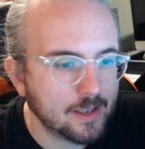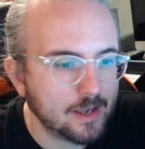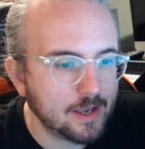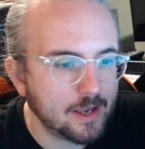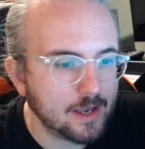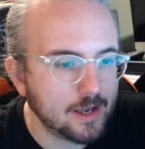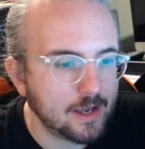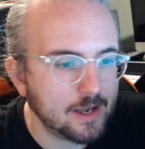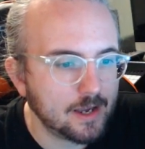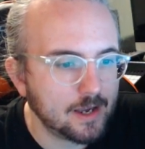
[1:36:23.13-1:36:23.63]

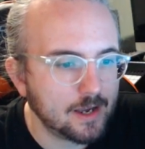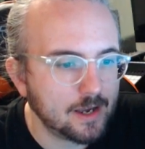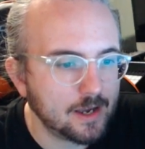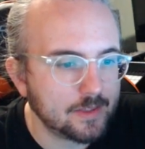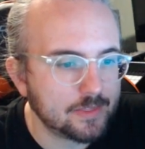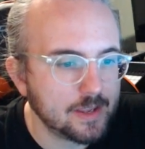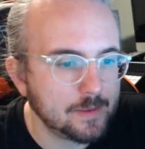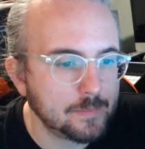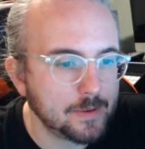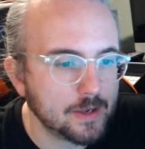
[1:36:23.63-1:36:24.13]

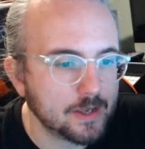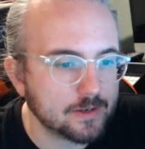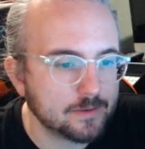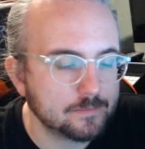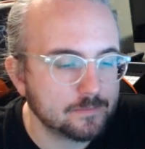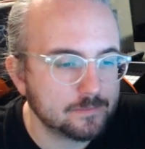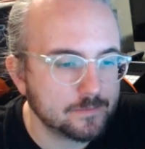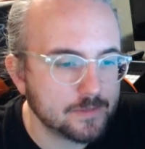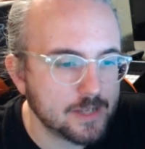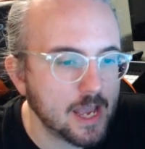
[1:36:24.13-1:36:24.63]

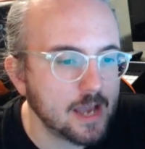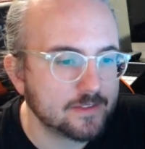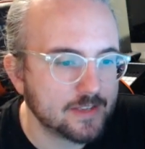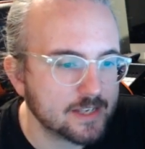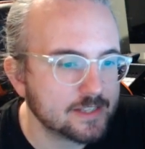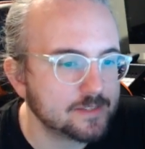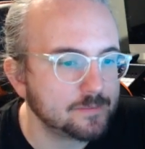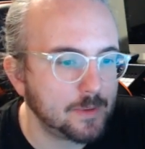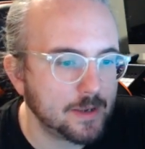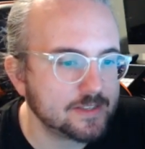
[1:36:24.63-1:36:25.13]
Athapian, yeah,
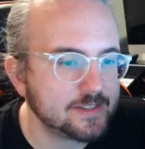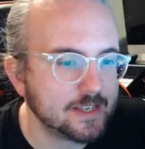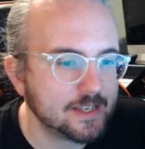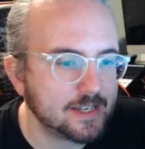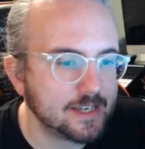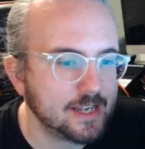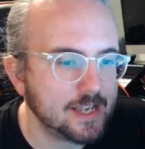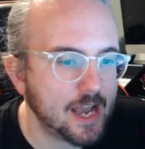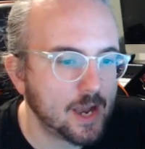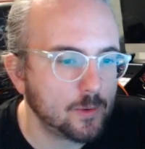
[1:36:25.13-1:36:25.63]
that's
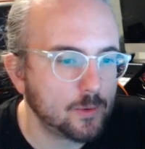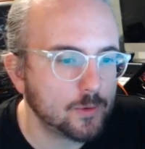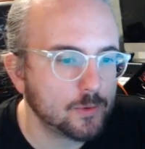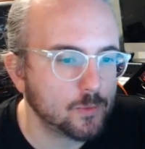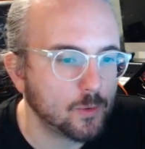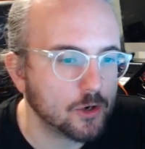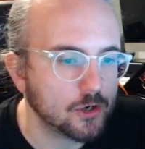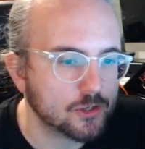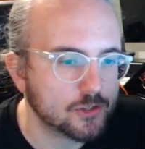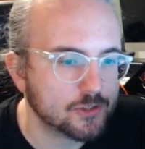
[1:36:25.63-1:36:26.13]
basically how it
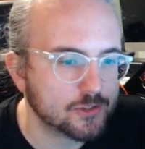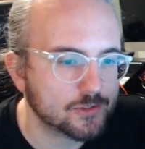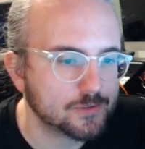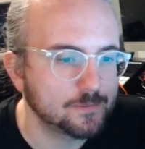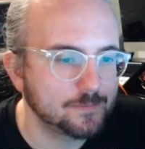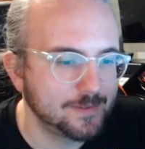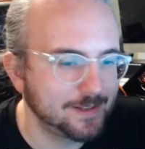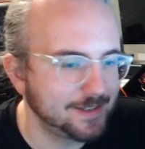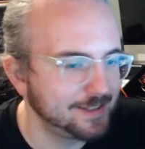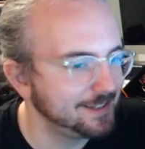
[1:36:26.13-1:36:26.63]

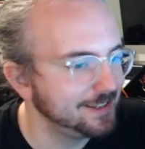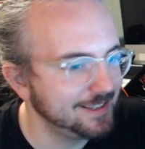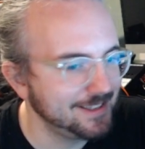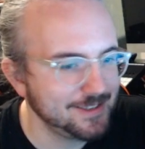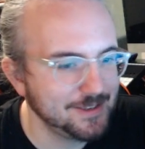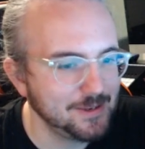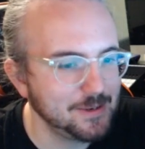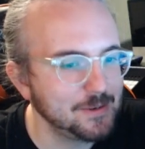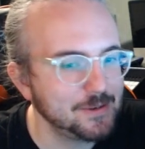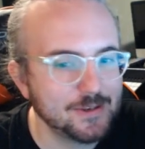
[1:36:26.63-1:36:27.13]
works.
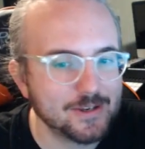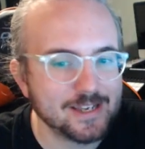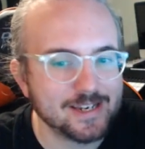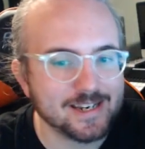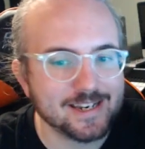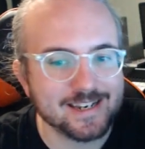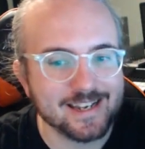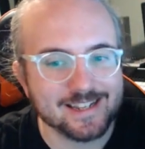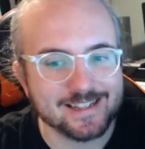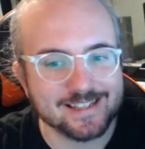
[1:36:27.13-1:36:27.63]
you
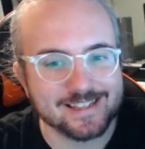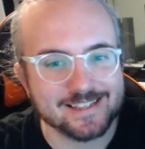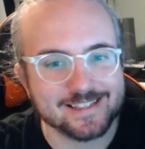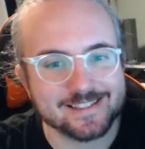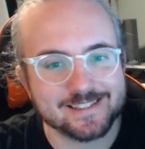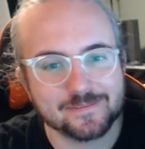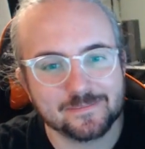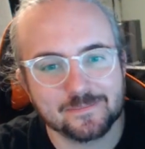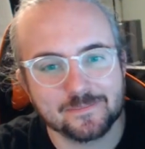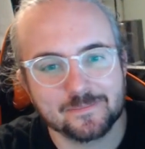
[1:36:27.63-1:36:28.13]
kind of nailed
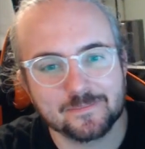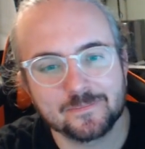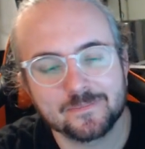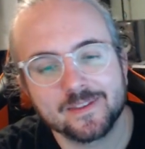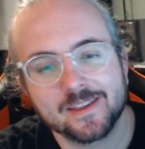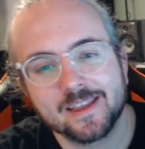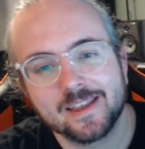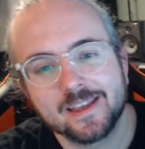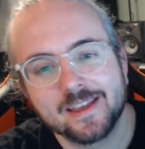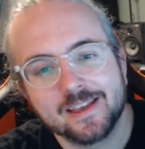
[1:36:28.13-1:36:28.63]
it.
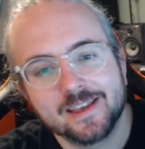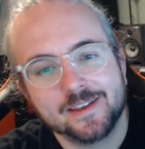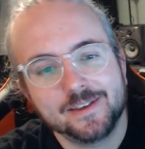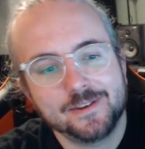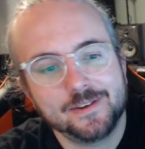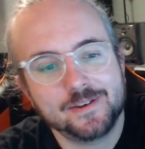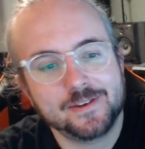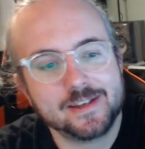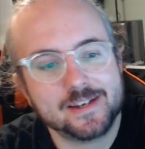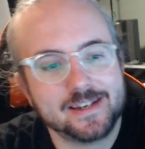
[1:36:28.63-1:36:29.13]

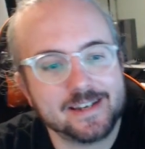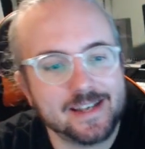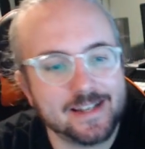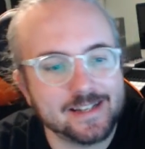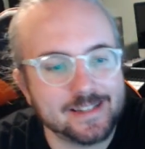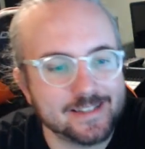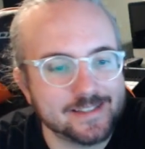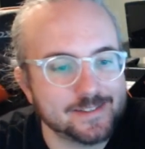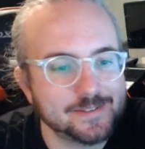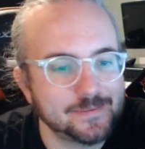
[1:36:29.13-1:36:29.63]
You kind of
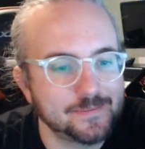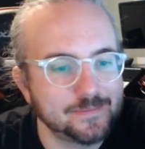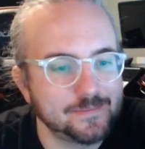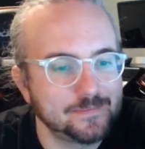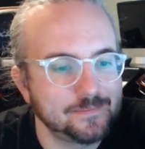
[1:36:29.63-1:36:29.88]
nailed it.